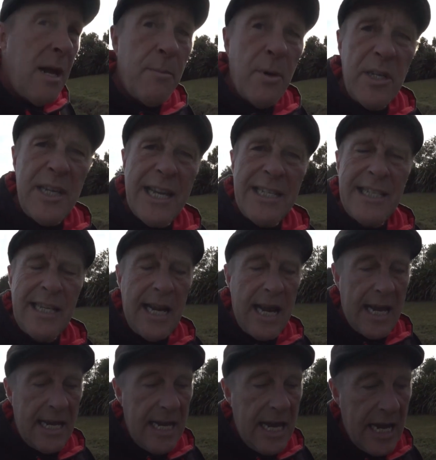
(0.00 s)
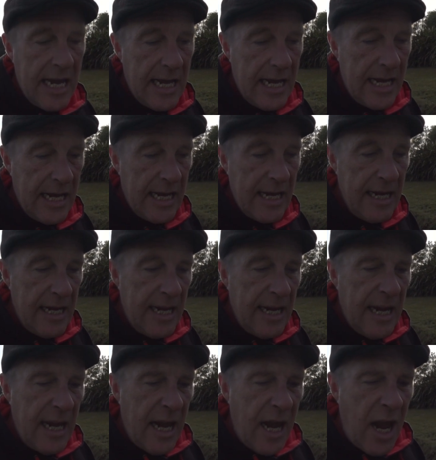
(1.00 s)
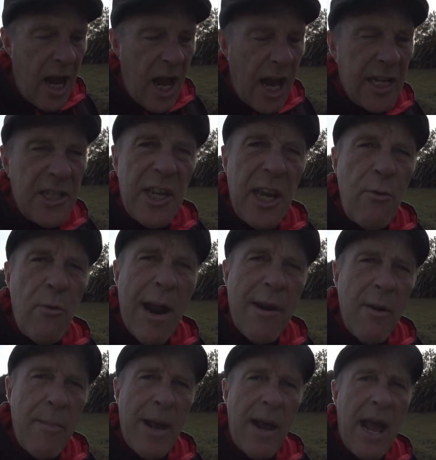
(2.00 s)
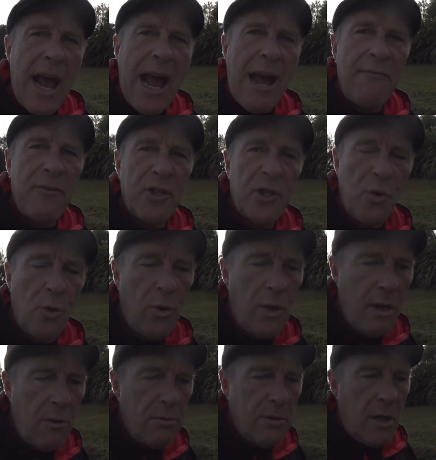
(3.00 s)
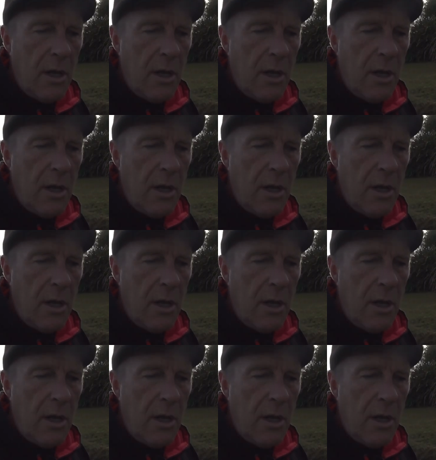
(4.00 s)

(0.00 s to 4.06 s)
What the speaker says: But yesterday, I'd say round about half the stall